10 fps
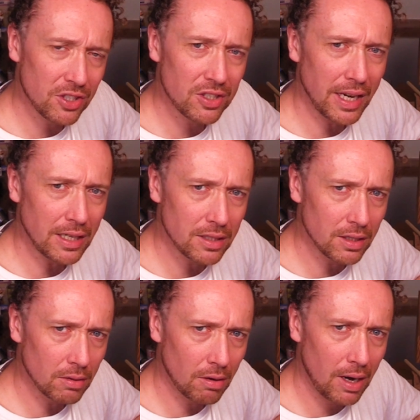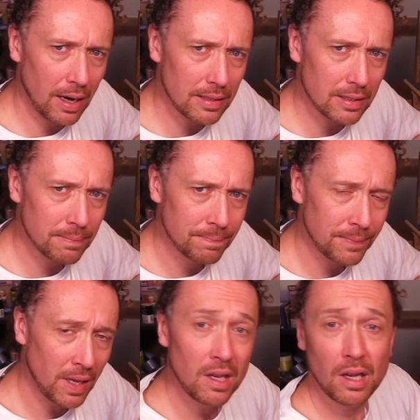stage that you're at.
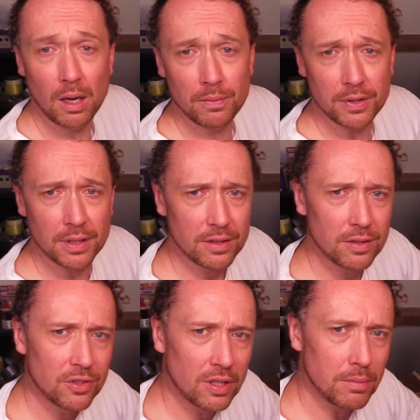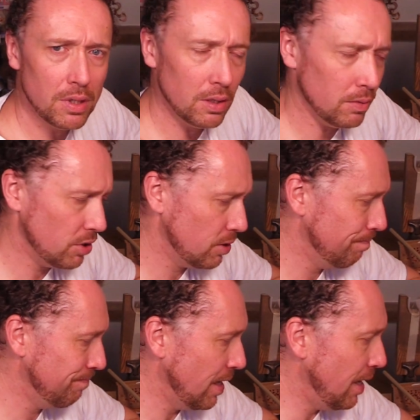Hopefully that's of some use.
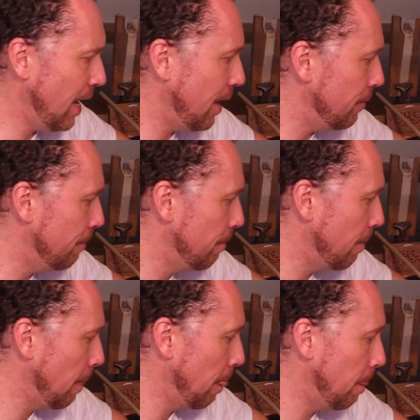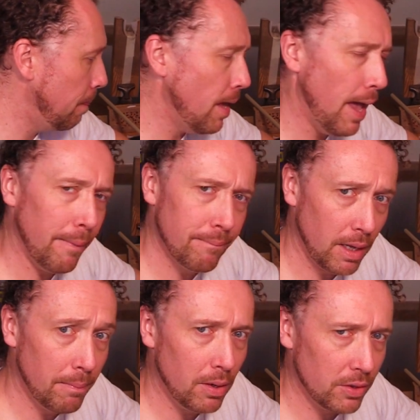Now, yeah,
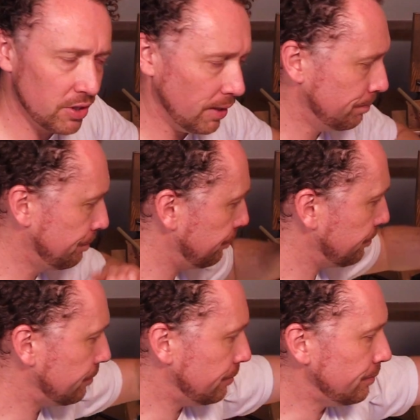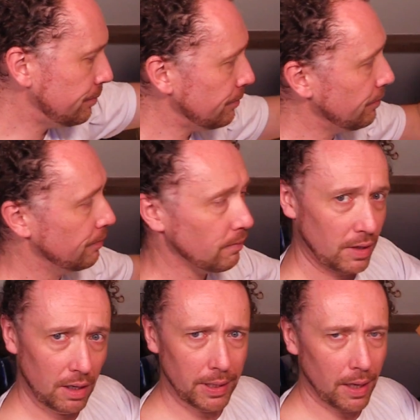unboxing.
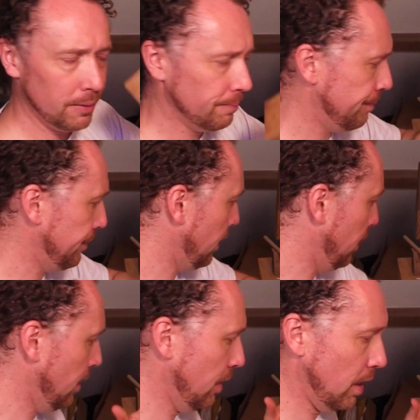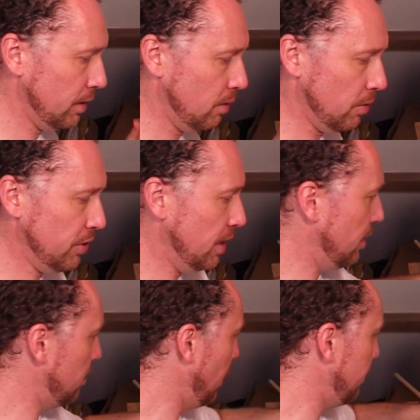Here we go. I don't know what's in
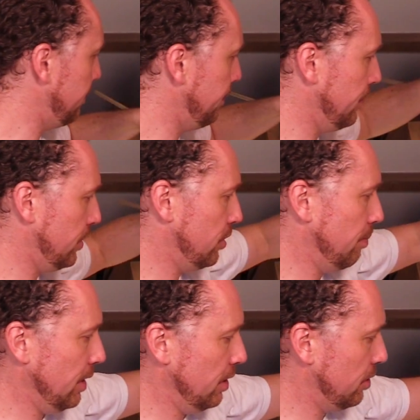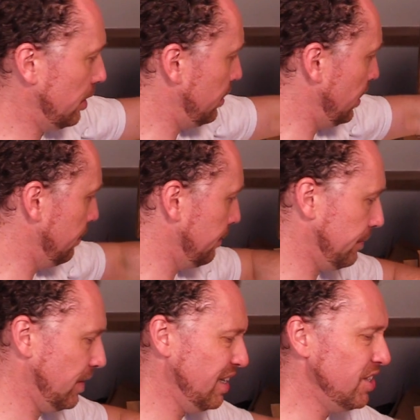this one. It should be interesting.
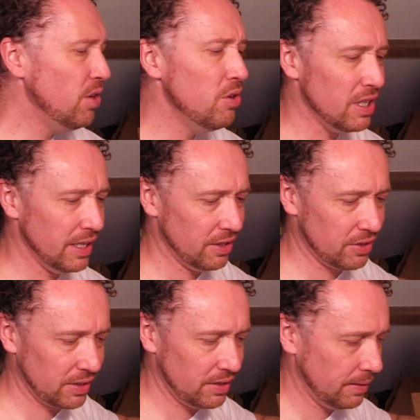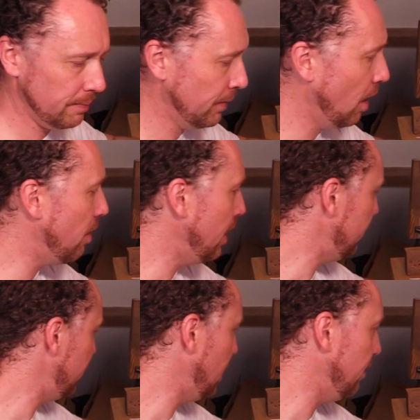It's usually interesting. Oh, I
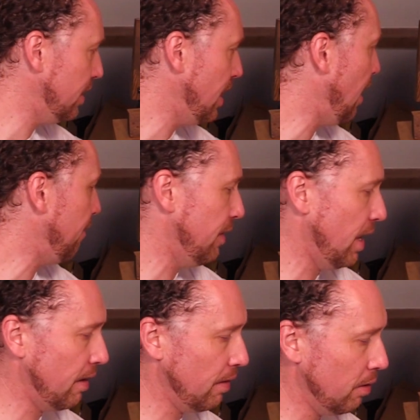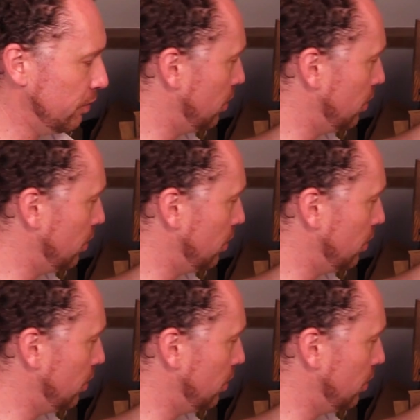have to give a caveat though, of